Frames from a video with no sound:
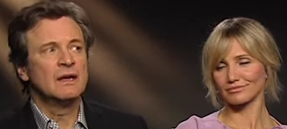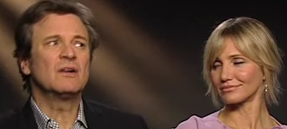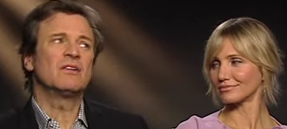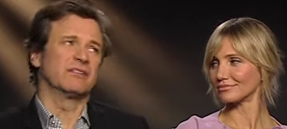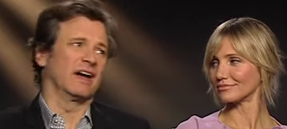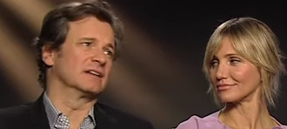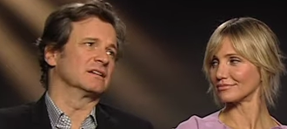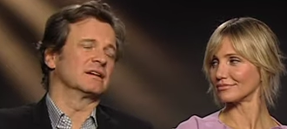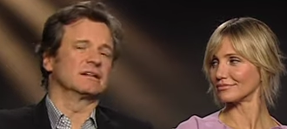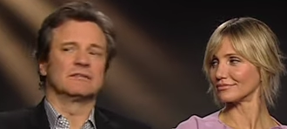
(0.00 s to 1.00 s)
Speaker 1: Not
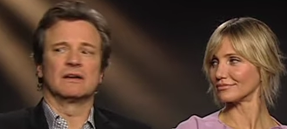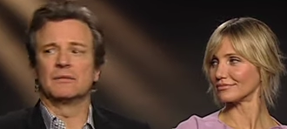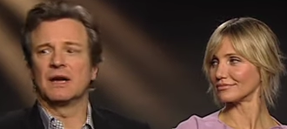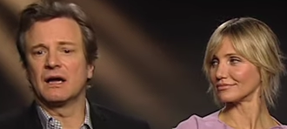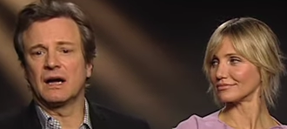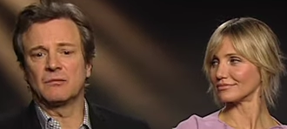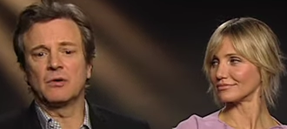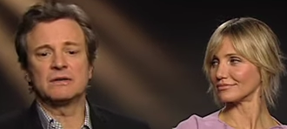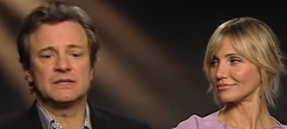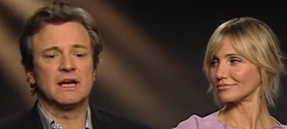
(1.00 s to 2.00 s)
that actively. I mean, I
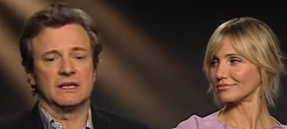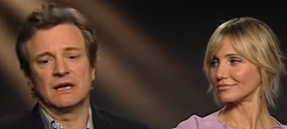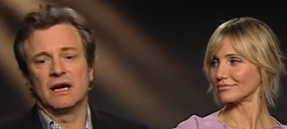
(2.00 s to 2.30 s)
was, yes.